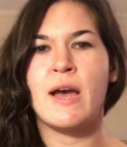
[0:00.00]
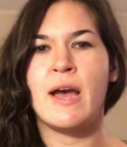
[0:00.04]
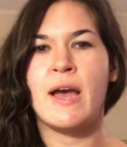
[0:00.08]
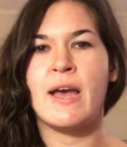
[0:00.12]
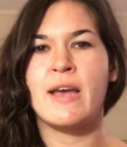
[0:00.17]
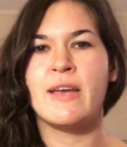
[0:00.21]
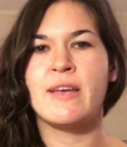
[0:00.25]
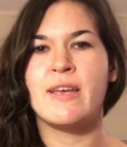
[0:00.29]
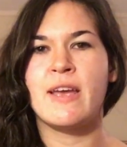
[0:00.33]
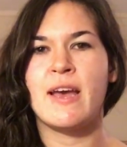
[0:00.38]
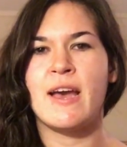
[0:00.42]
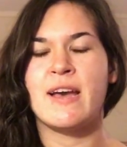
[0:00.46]

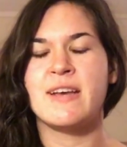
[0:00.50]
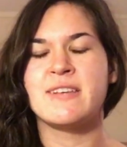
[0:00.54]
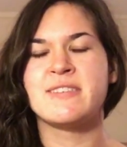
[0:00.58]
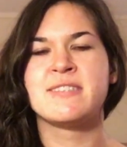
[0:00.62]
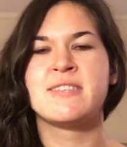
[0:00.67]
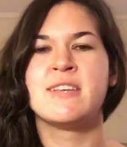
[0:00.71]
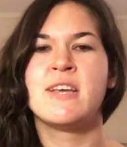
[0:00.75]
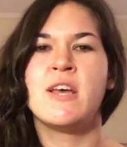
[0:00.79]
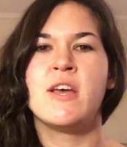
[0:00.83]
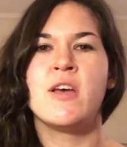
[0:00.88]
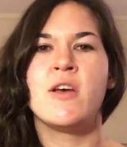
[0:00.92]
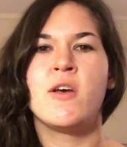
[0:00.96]
I
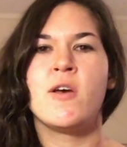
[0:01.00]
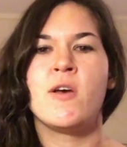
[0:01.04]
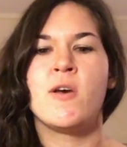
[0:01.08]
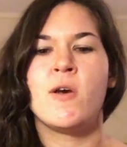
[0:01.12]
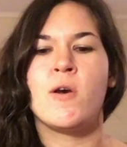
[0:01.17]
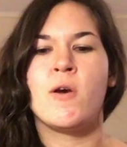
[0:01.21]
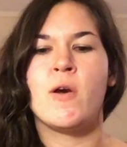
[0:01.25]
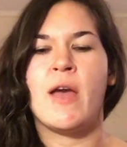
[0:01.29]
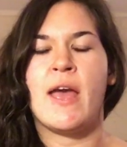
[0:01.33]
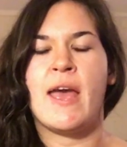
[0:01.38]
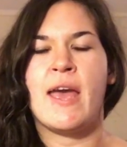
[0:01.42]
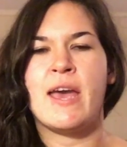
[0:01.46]
guess,
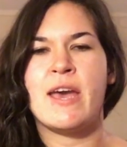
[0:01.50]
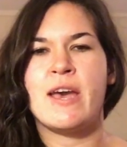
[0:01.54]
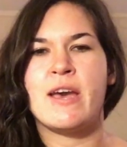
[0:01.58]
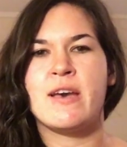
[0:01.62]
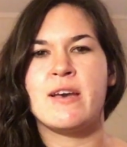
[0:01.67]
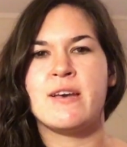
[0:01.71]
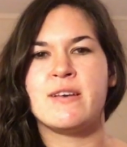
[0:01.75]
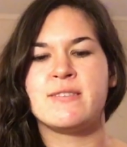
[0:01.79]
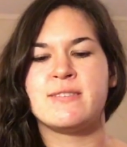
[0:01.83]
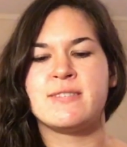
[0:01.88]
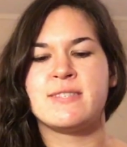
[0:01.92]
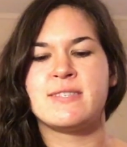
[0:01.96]

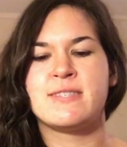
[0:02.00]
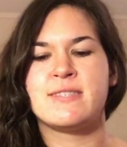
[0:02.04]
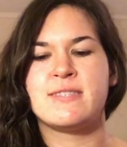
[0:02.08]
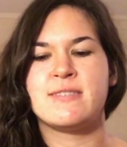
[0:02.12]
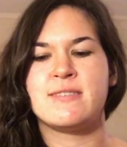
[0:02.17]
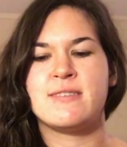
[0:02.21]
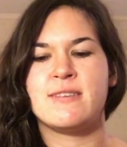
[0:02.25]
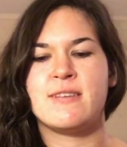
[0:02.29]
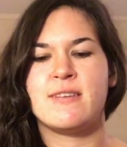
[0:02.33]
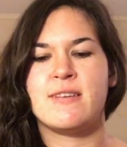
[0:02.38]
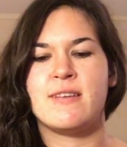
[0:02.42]
has